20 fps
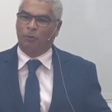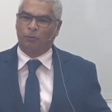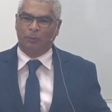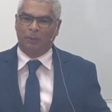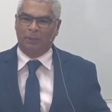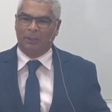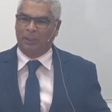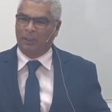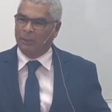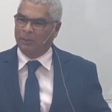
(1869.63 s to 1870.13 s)
He
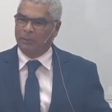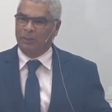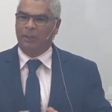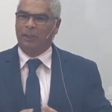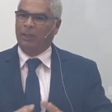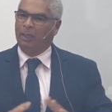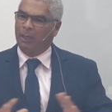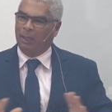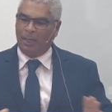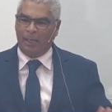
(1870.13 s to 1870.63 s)
is the
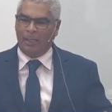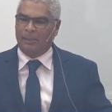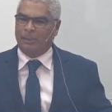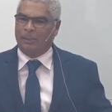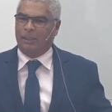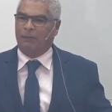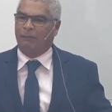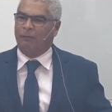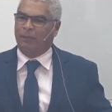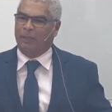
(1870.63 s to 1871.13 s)
only one
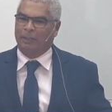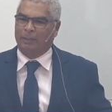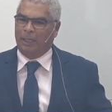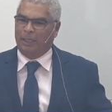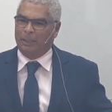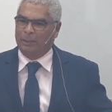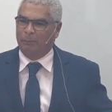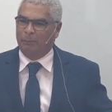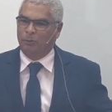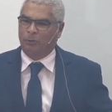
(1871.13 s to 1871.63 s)
who is going to
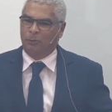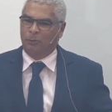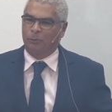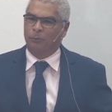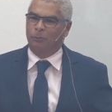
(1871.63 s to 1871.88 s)
come